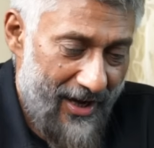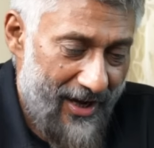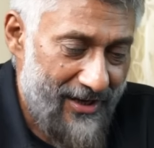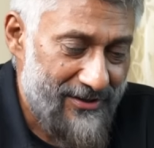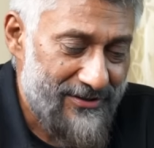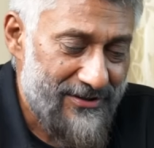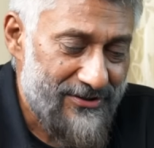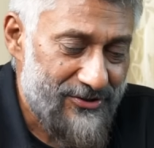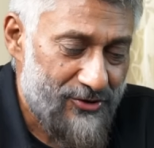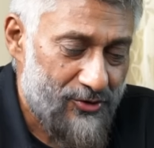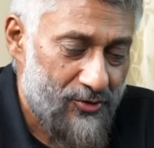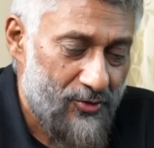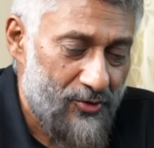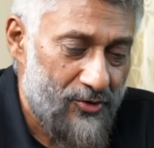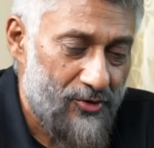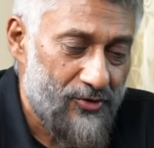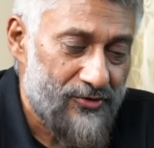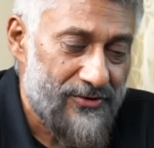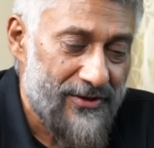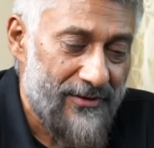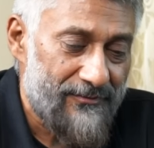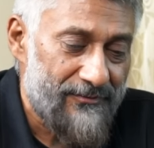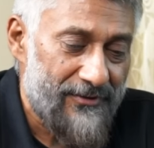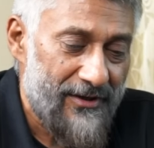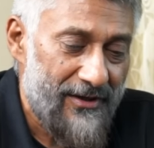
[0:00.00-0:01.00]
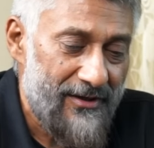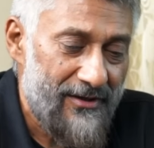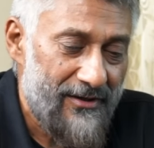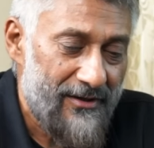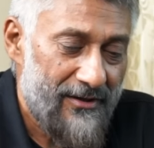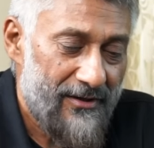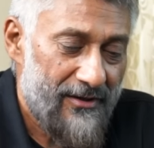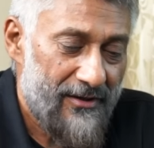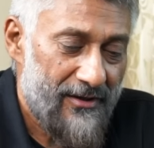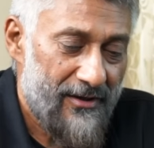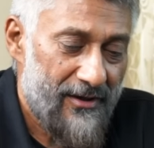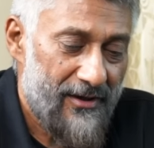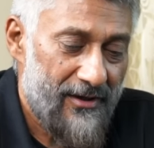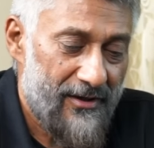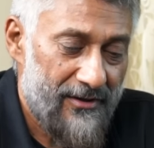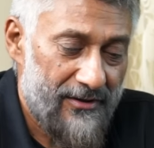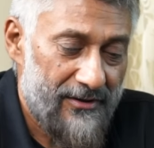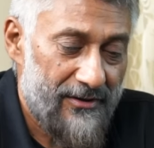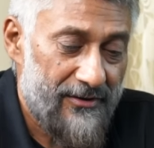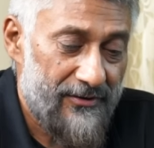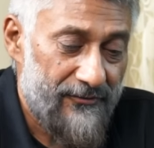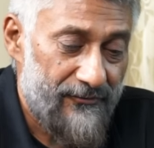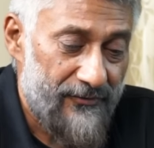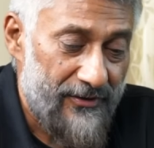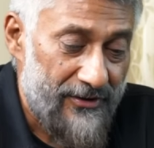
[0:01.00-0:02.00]
i'll just show you something uh,
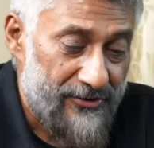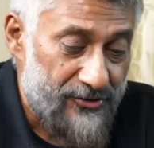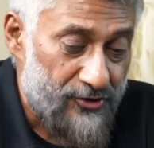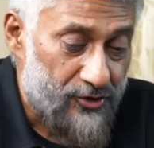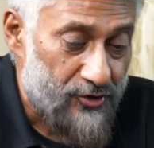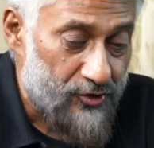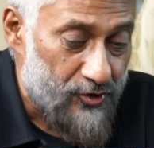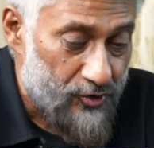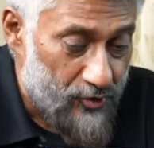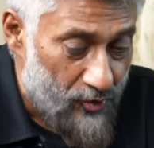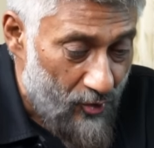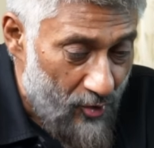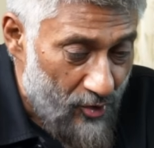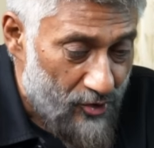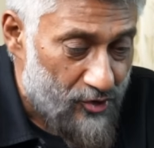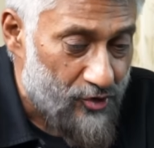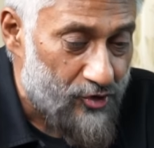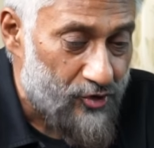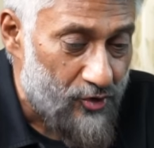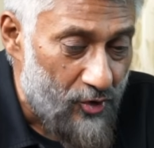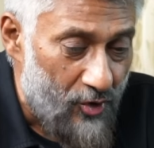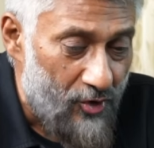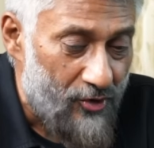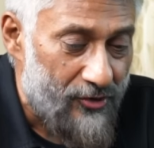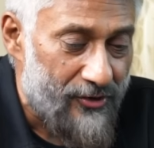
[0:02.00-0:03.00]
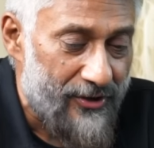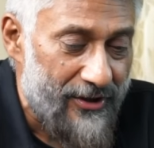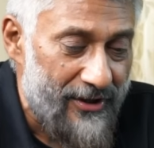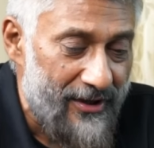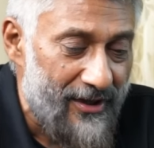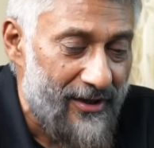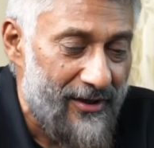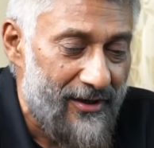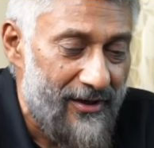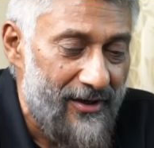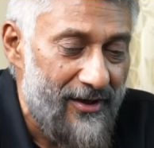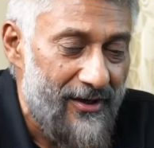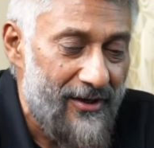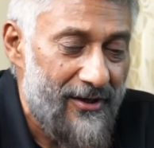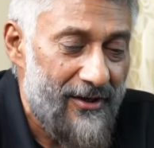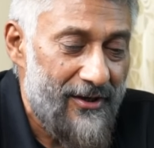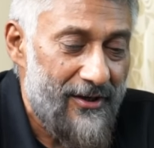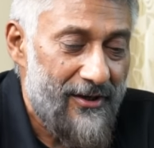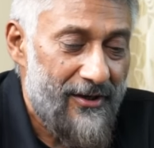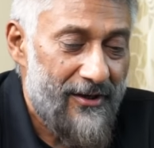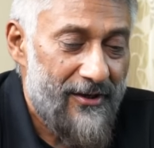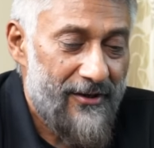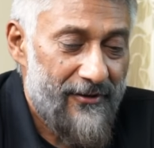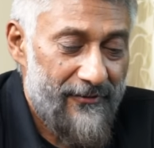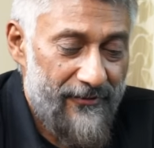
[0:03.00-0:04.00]
it's so so real
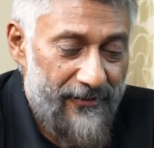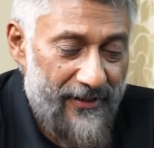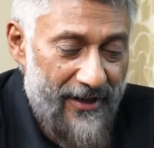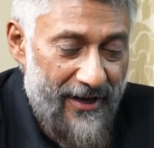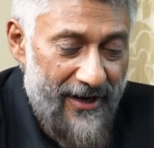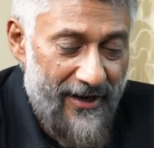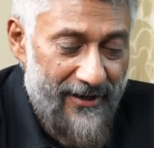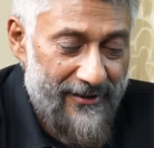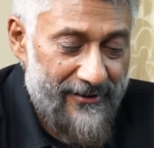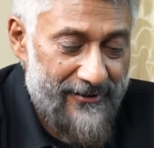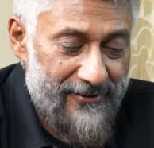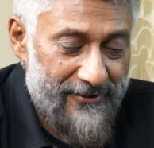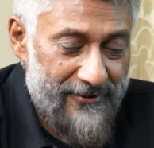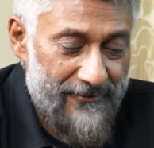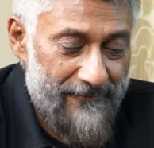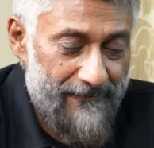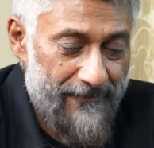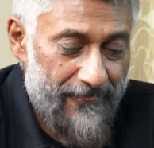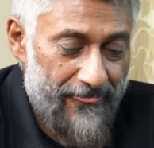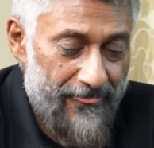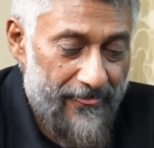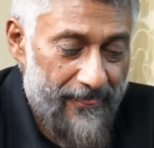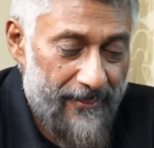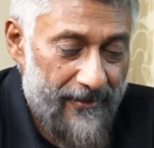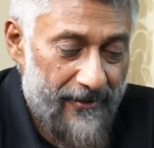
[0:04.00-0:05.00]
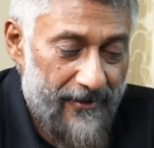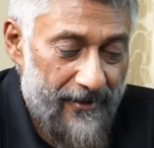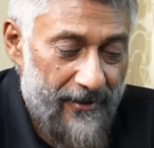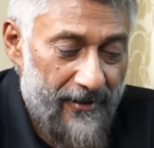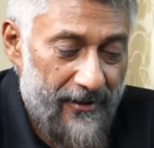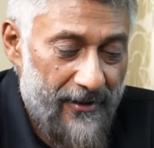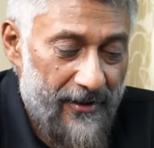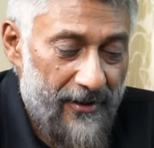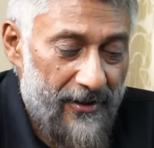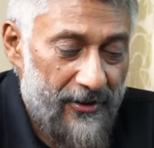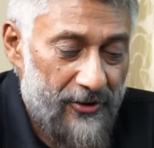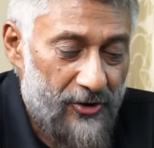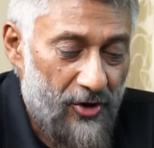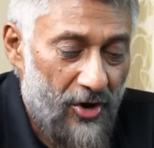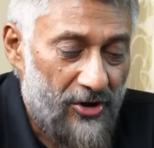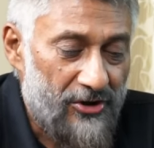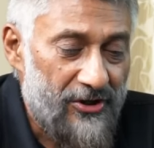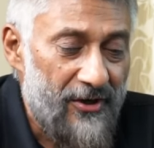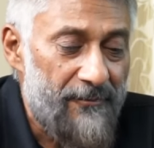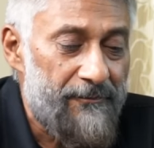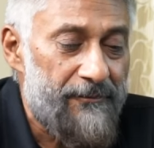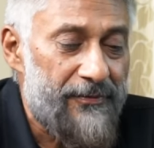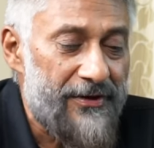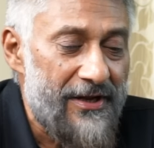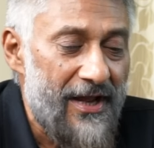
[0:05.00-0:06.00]
that
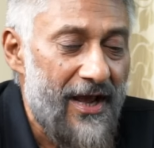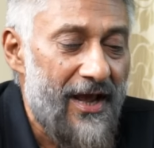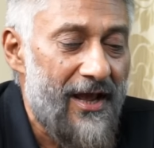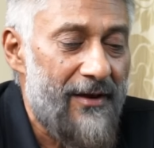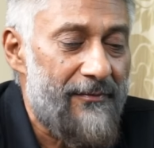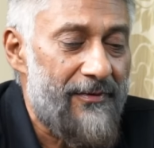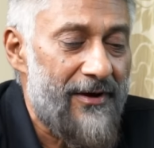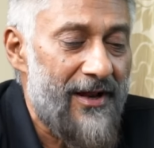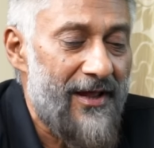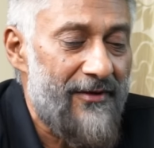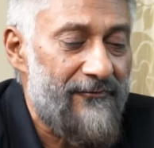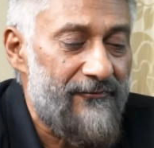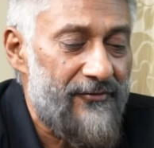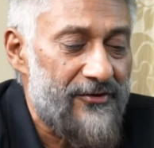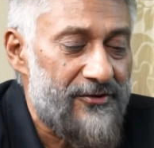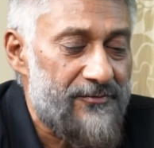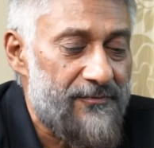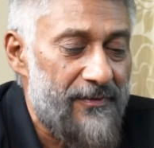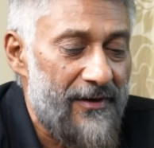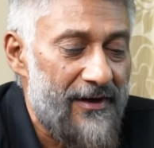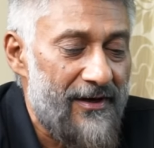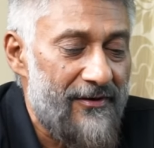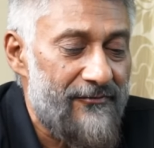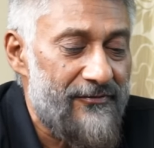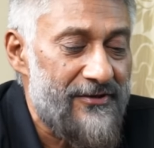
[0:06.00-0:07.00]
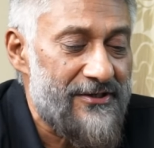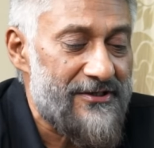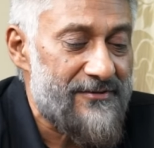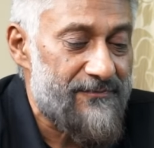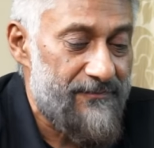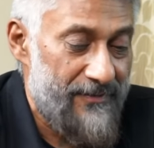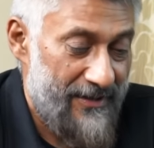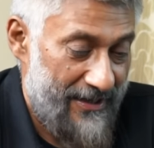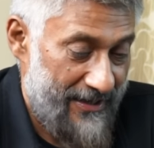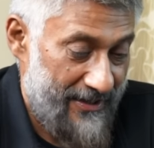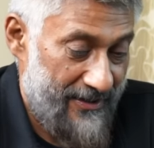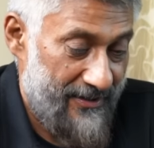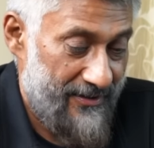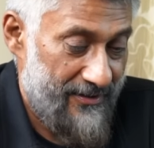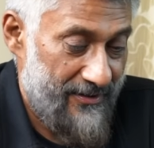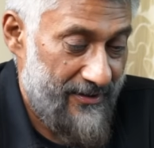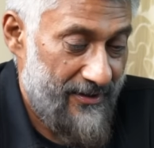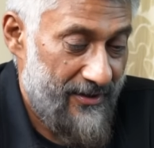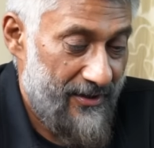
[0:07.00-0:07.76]
Dr. Priya Abraham, which Pallavi is playing.